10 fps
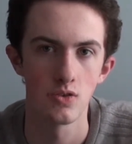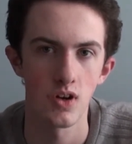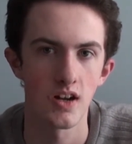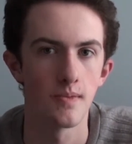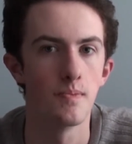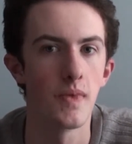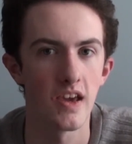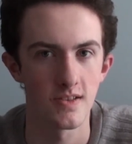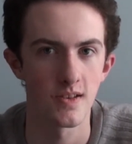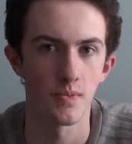tried to
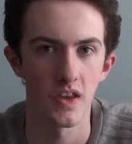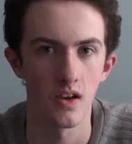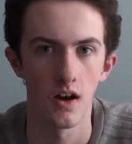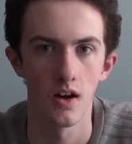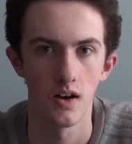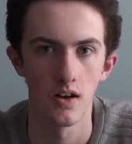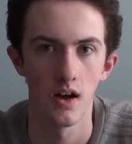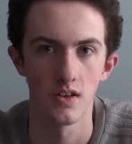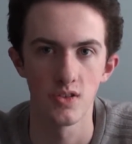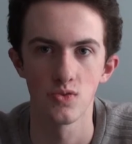make something,
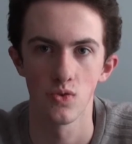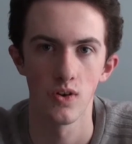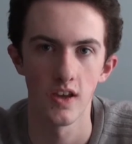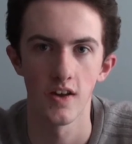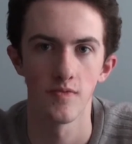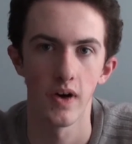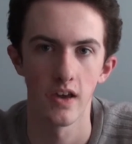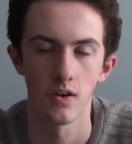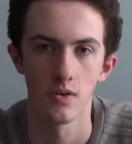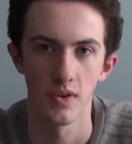a story of my
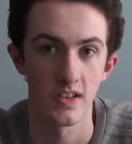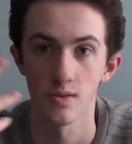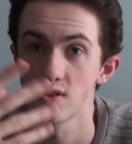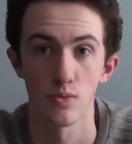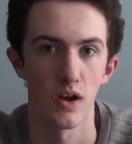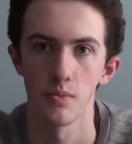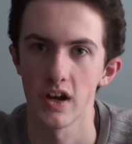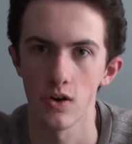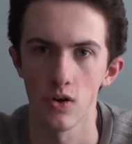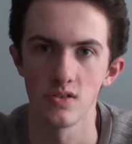own, because I was surrounded by
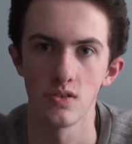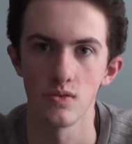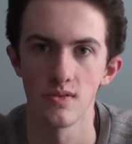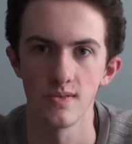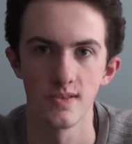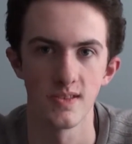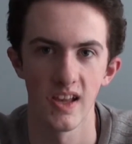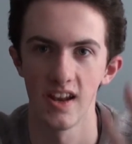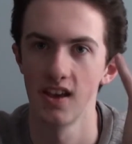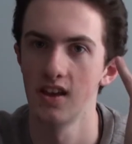cartoons and